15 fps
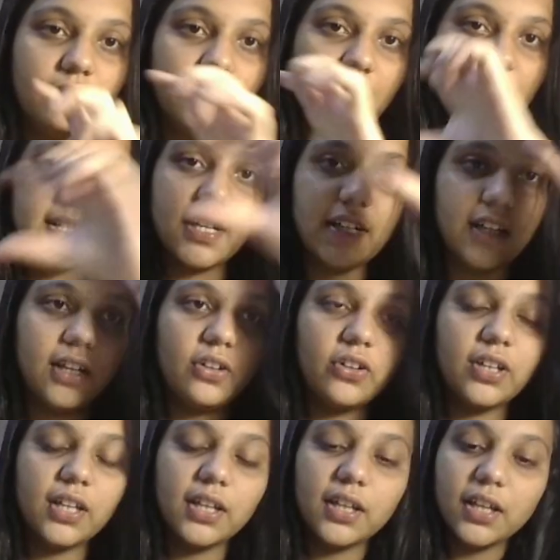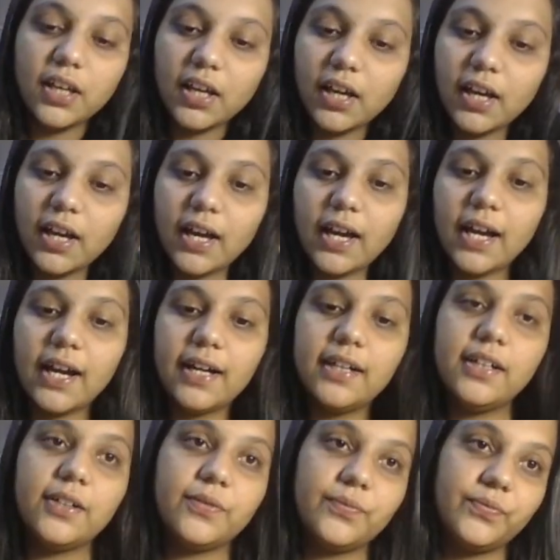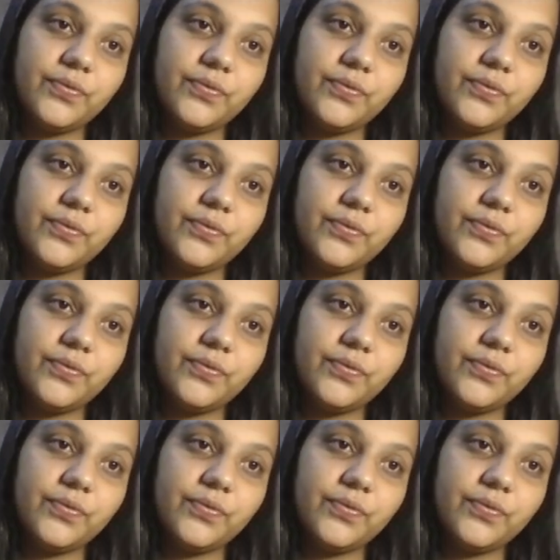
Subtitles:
as a heading, okay? And